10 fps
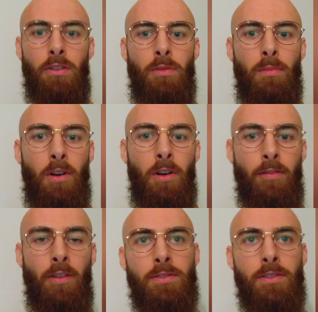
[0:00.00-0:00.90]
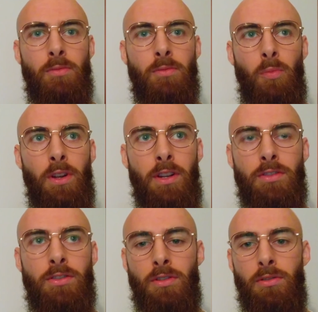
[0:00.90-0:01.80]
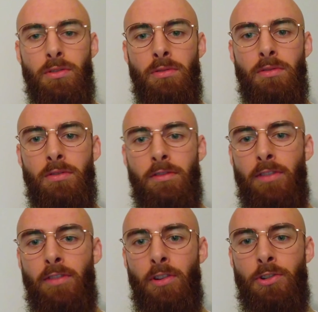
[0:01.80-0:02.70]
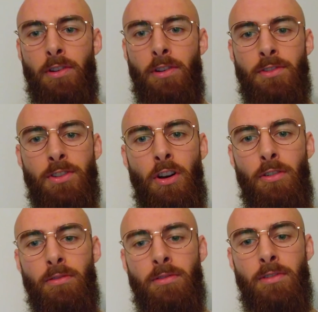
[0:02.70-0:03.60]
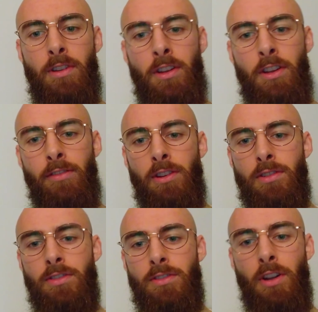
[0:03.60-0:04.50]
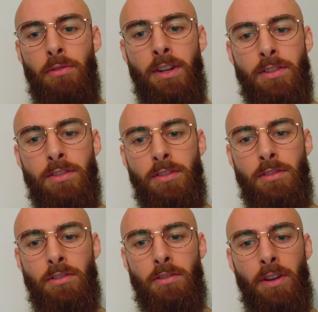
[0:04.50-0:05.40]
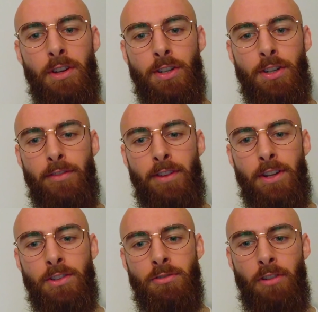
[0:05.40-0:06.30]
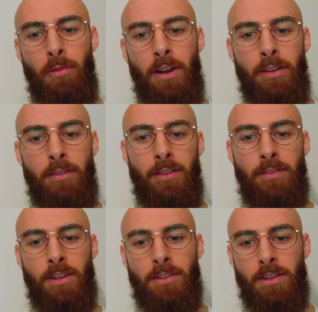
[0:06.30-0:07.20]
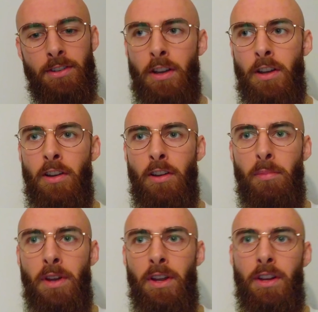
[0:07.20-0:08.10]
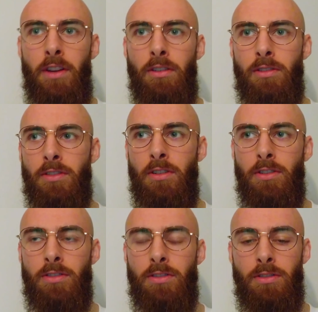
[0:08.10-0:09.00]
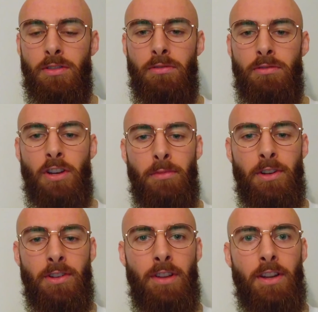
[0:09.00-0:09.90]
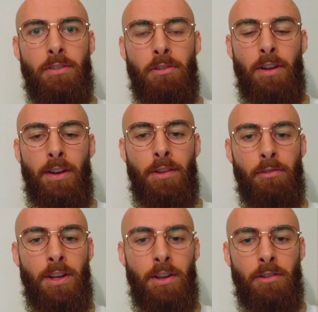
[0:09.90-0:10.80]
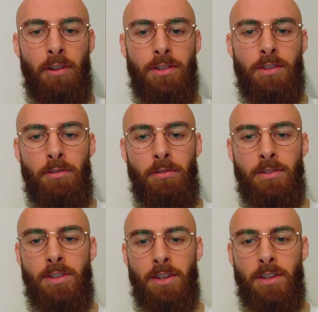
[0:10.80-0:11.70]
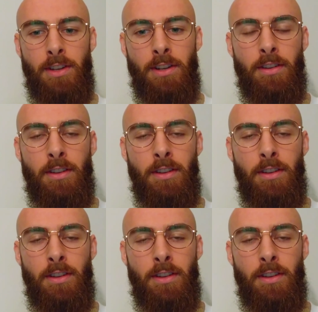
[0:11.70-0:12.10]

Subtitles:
My advice would be to find your own style first. There's no need to completely shave your head straight away at 15, 16. For me, I decided to shave my head down at grade 3, grade 2 at 16.